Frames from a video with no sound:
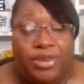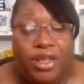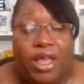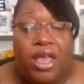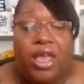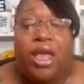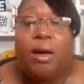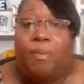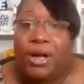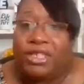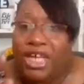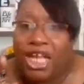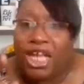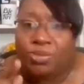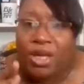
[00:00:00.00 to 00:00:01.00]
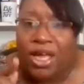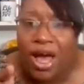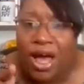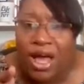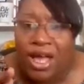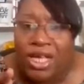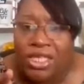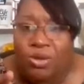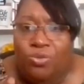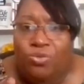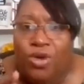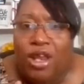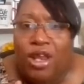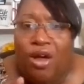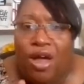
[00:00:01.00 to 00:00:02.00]
But just because we
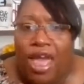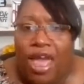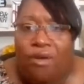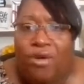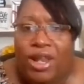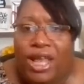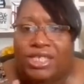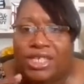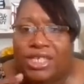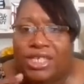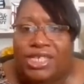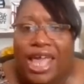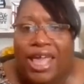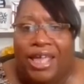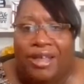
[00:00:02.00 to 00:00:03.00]
don't have one as a state,